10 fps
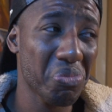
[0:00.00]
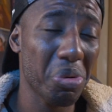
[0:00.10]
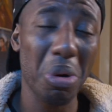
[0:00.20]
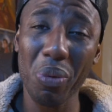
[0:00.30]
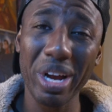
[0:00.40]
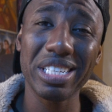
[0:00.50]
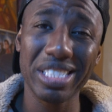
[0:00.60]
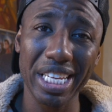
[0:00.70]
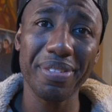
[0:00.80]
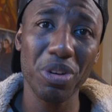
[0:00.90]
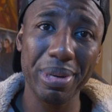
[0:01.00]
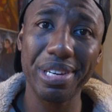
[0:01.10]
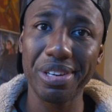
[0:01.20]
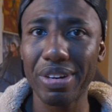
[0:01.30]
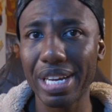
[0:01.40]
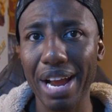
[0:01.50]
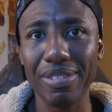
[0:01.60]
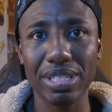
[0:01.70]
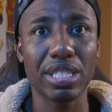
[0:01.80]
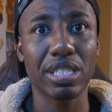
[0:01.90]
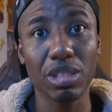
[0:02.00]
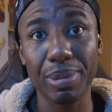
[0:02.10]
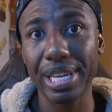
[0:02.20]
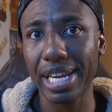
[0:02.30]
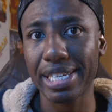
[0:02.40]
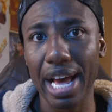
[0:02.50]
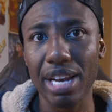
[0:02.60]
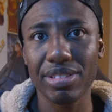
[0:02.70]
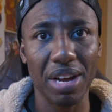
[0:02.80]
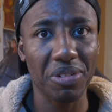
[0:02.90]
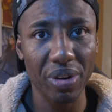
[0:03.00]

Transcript: well, what has Steve Yoo been doing ever since he's been kicked out of South